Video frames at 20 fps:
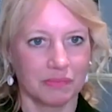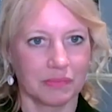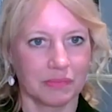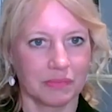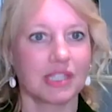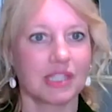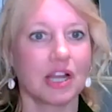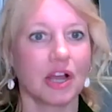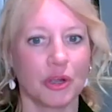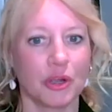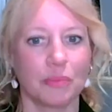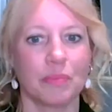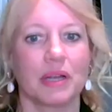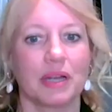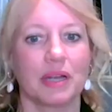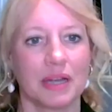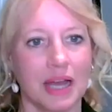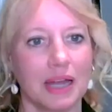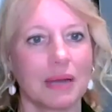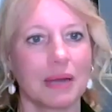slope
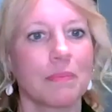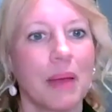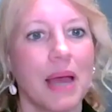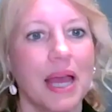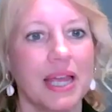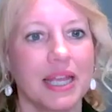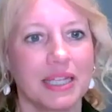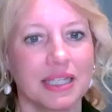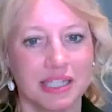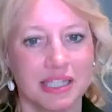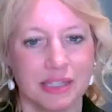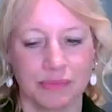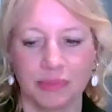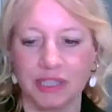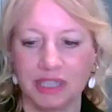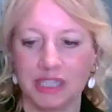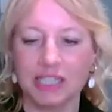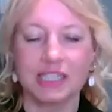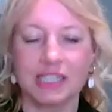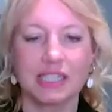and paint
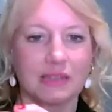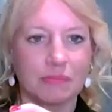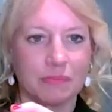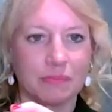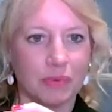with these